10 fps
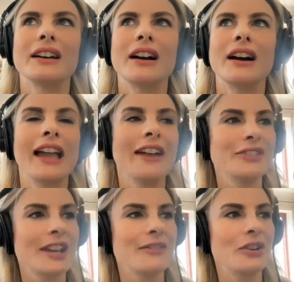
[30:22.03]
I have
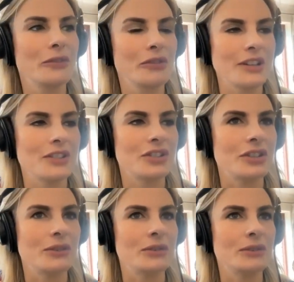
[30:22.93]
to have a lot of
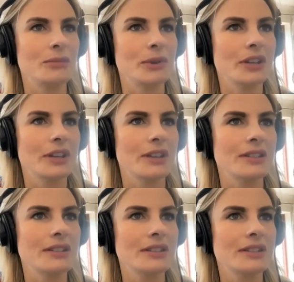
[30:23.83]
gratitude
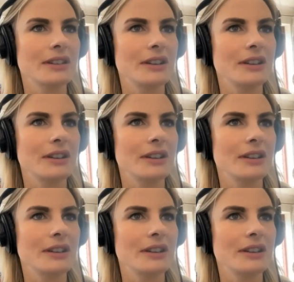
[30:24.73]
because